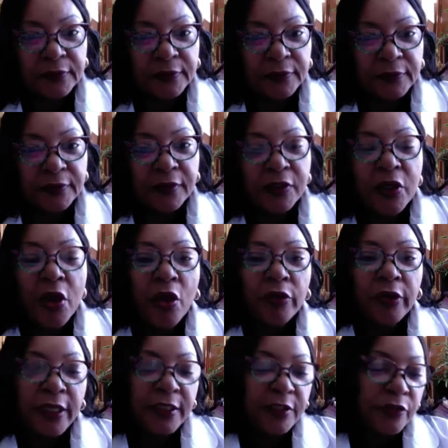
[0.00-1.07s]
Okay, so
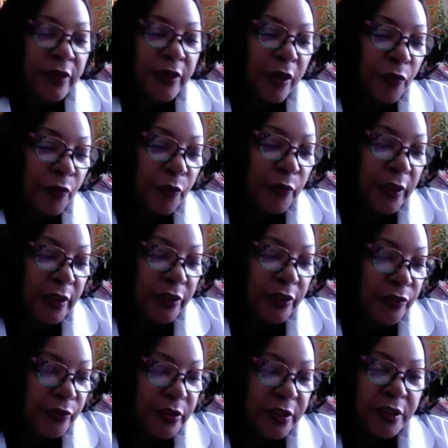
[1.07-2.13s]
now what we're gonna do
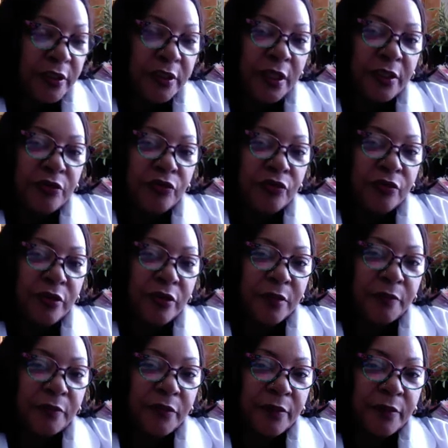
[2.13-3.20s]
is discuss your
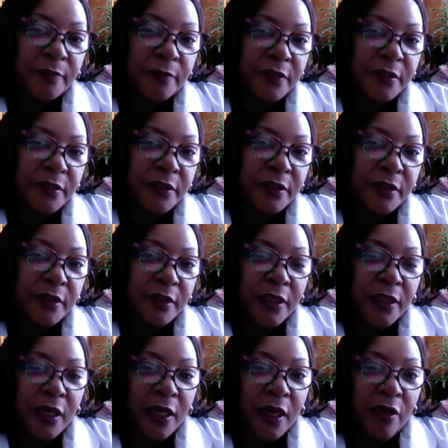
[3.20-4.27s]
symptoms.
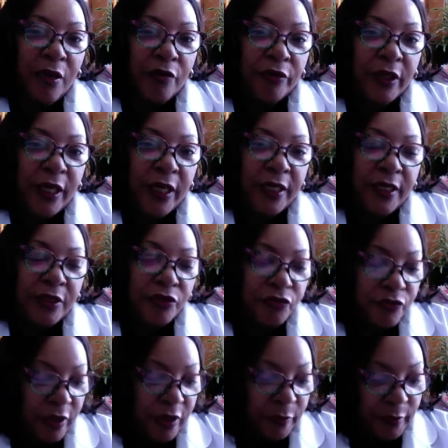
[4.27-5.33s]
Okay, can you
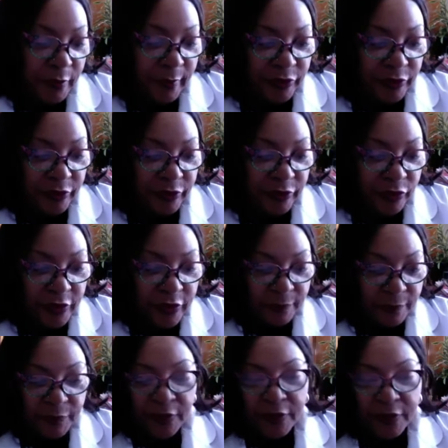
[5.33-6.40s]
tell me about your
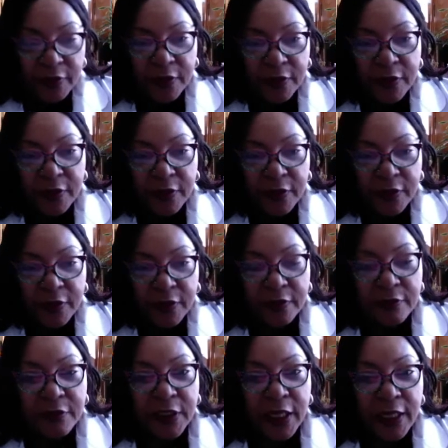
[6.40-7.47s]

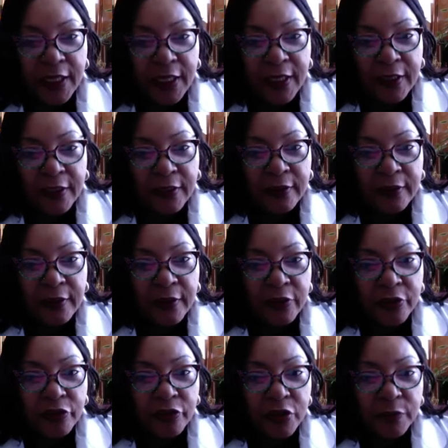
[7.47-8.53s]
symptoms and
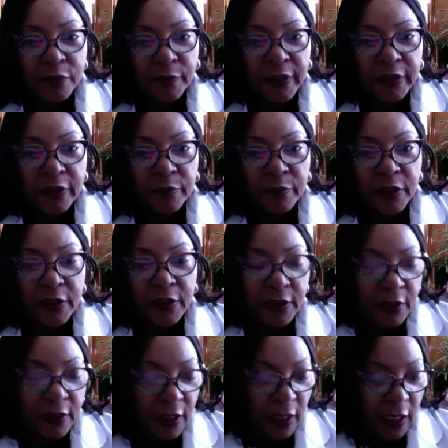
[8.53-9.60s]
explain to
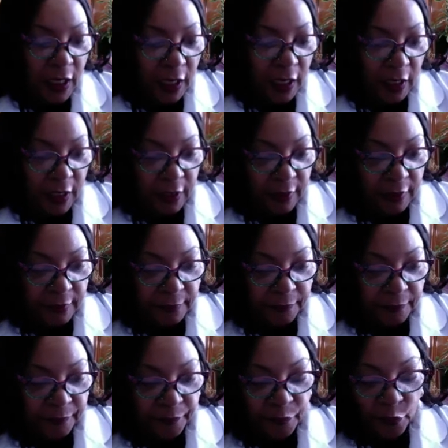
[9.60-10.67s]
me
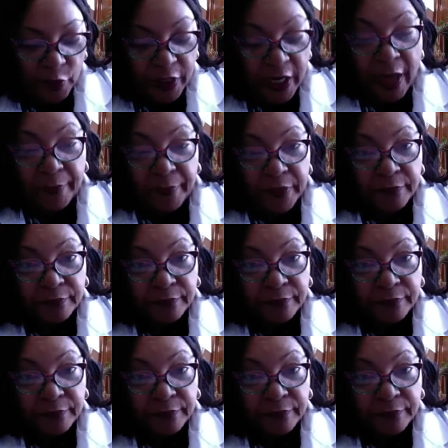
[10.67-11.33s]
what happened?